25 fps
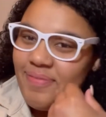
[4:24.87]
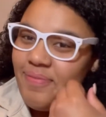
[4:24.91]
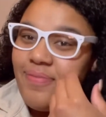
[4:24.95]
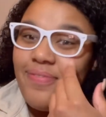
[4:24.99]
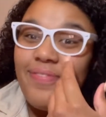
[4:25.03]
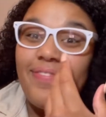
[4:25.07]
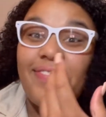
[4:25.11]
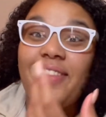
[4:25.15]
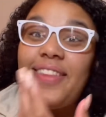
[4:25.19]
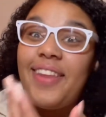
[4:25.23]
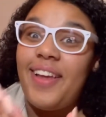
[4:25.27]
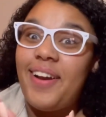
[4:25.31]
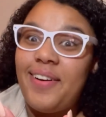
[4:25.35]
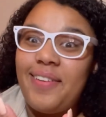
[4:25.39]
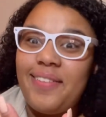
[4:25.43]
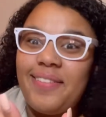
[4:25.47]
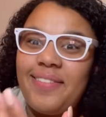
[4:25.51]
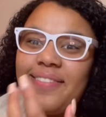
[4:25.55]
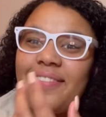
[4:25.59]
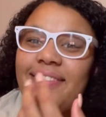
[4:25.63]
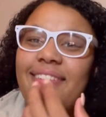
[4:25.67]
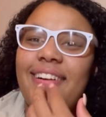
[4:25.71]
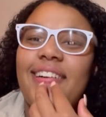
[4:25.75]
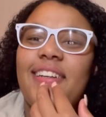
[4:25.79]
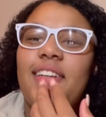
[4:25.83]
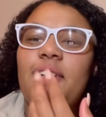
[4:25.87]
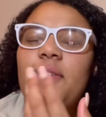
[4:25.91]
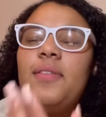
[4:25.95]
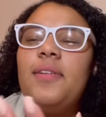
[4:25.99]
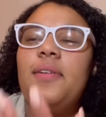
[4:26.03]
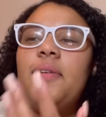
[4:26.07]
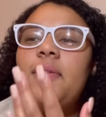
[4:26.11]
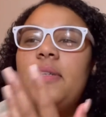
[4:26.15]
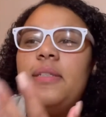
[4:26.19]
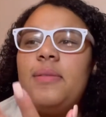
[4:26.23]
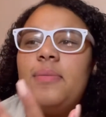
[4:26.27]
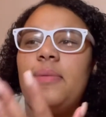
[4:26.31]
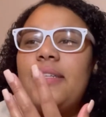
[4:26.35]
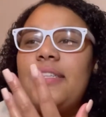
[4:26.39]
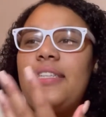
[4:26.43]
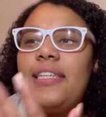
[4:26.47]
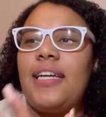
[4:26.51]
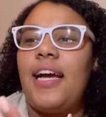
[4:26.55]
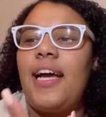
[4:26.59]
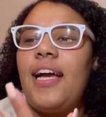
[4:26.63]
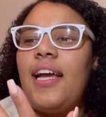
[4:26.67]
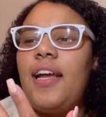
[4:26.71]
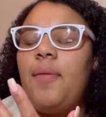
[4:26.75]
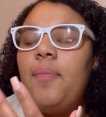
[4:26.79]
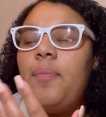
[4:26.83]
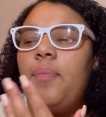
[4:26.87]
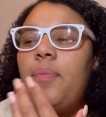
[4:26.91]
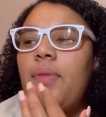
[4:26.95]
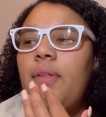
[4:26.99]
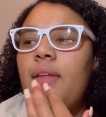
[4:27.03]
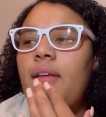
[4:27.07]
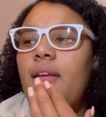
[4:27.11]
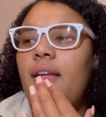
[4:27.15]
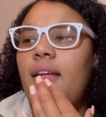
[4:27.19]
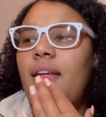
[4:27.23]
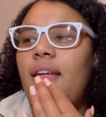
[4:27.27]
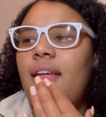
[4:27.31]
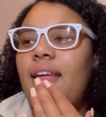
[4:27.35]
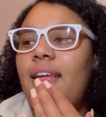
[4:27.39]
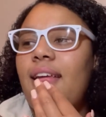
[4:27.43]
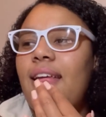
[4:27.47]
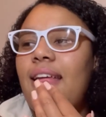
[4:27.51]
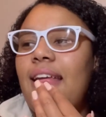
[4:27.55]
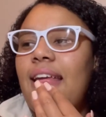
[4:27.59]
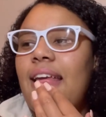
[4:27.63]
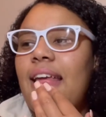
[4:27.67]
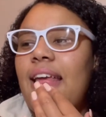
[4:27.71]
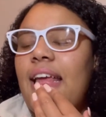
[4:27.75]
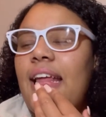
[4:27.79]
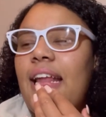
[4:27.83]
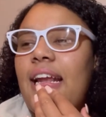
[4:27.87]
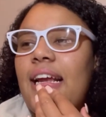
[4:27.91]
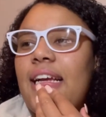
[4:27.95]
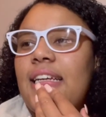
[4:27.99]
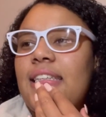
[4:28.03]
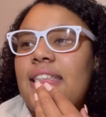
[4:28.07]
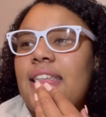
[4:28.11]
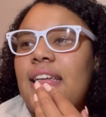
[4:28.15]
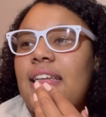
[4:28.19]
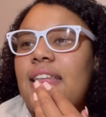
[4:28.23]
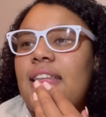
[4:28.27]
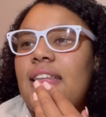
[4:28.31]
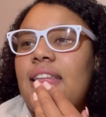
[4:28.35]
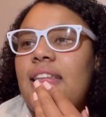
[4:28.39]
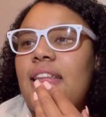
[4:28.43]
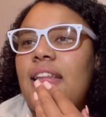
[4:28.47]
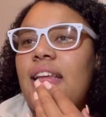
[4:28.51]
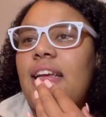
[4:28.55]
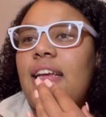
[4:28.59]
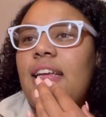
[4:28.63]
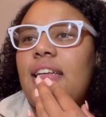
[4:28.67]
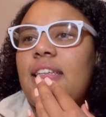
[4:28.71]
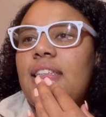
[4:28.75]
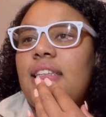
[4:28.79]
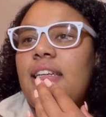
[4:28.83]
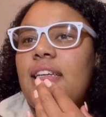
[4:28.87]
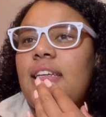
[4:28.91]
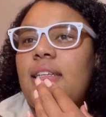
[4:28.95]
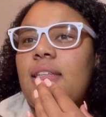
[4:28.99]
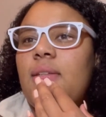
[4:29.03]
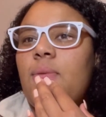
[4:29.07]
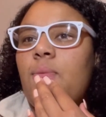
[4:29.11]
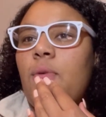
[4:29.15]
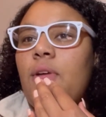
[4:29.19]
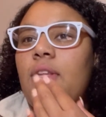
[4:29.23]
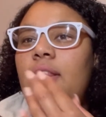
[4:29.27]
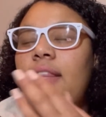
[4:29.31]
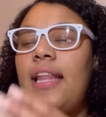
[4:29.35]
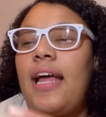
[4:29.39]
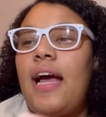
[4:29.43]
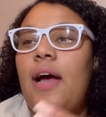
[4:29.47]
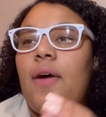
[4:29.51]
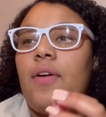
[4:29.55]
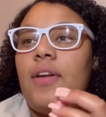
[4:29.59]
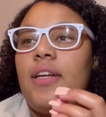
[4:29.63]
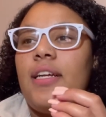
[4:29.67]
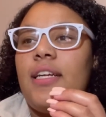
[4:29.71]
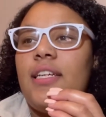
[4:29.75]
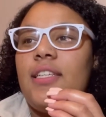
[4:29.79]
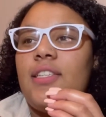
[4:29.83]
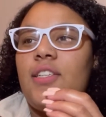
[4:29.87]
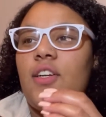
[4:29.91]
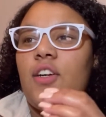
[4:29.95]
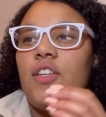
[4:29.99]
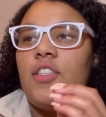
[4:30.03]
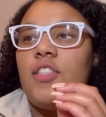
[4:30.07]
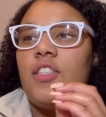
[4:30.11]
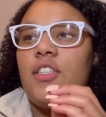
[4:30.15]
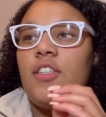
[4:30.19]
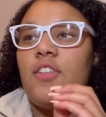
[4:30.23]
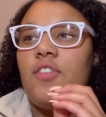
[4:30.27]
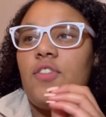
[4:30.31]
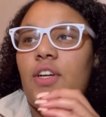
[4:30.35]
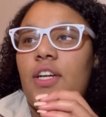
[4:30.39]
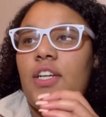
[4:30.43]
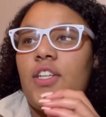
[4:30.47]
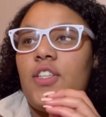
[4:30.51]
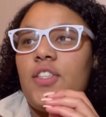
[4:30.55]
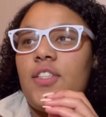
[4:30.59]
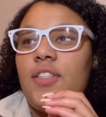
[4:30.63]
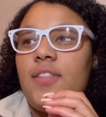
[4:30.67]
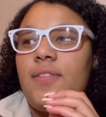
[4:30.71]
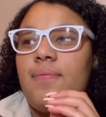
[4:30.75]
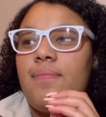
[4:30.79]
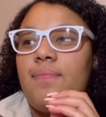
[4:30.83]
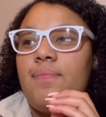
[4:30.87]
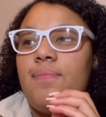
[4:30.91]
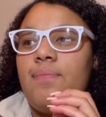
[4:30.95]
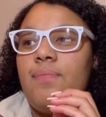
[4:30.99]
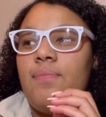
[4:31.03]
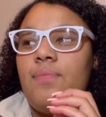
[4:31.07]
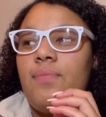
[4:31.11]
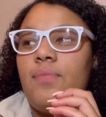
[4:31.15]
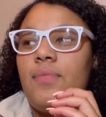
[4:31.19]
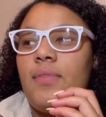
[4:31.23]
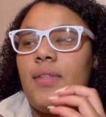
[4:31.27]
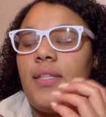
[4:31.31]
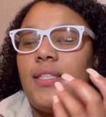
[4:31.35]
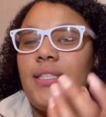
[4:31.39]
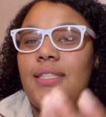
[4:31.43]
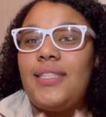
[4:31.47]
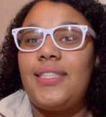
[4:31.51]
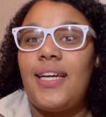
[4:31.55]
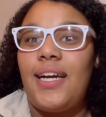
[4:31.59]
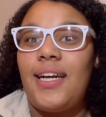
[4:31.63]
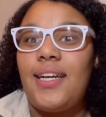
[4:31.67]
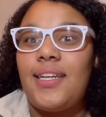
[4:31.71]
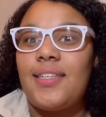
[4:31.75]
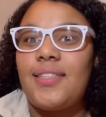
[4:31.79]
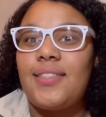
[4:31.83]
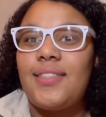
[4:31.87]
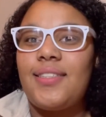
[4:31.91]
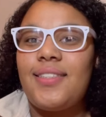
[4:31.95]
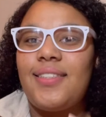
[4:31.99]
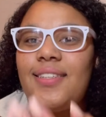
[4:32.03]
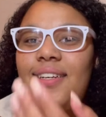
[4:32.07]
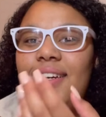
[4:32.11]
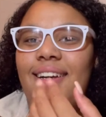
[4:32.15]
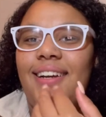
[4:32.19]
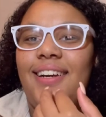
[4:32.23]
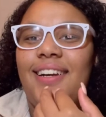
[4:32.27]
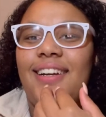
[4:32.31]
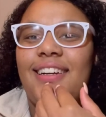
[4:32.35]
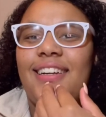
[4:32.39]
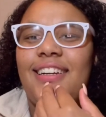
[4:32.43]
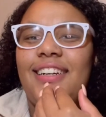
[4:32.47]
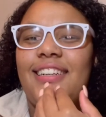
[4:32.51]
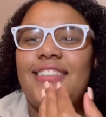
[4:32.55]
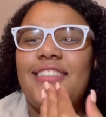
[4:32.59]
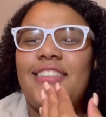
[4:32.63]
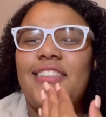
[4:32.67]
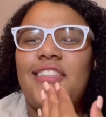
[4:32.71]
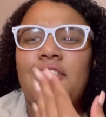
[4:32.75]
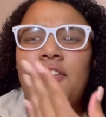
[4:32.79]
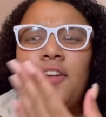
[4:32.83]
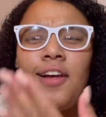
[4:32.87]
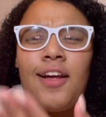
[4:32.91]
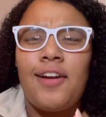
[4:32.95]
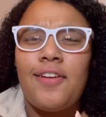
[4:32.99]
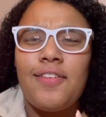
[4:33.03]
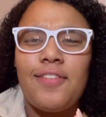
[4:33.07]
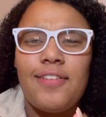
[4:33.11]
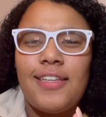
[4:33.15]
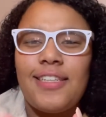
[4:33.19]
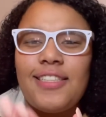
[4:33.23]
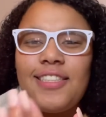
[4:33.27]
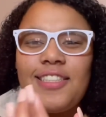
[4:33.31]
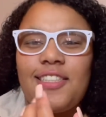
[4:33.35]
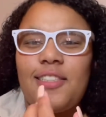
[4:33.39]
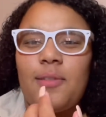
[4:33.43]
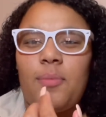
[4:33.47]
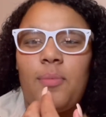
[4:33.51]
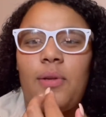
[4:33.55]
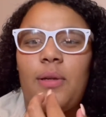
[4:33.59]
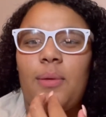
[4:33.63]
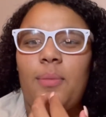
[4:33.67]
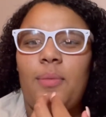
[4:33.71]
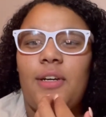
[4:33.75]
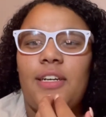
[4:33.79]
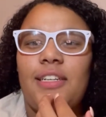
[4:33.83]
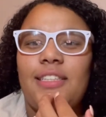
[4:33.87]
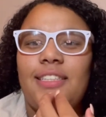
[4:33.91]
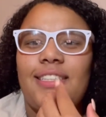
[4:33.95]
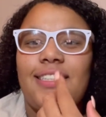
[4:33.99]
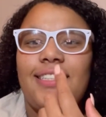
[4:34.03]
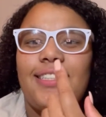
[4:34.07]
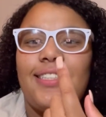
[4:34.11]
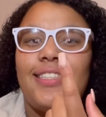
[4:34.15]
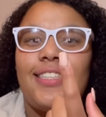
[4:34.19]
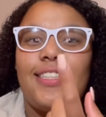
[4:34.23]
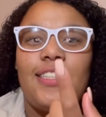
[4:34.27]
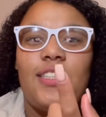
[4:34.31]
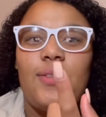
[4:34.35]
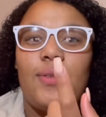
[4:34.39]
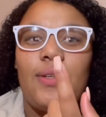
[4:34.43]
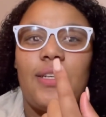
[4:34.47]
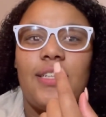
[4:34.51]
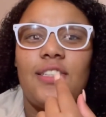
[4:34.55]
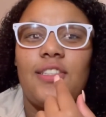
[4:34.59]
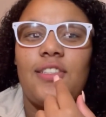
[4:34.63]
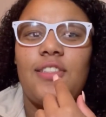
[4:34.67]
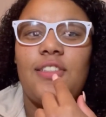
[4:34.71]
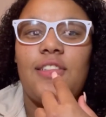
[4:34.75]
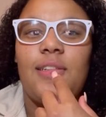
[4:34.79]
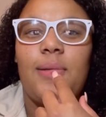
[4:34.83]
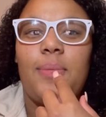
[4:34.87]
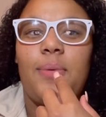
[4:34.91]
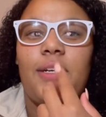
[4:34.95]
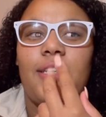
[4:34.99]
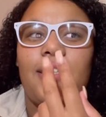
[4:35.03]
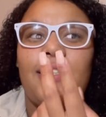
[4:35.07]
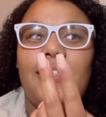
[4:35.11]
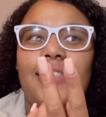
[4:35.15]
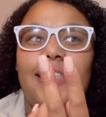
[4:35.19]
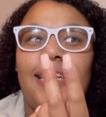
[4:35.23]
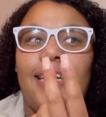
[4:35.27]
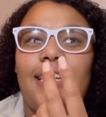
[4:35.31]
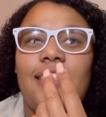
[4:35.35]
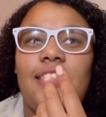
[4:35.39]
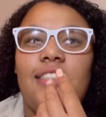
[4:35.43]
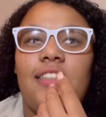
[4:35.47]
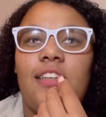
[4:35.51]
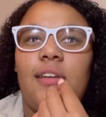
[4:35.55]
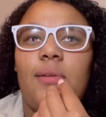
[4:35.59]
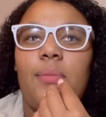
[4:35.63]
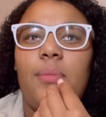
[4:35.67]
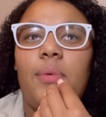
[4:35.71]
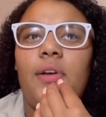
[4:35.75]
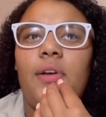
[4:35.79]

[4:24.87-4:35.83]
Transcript: No, I don't want to waste my time. And I guess like the thing is, like with nowadays, our generation sucks, because it's not a relationship anymore. It's a situationship or a sexship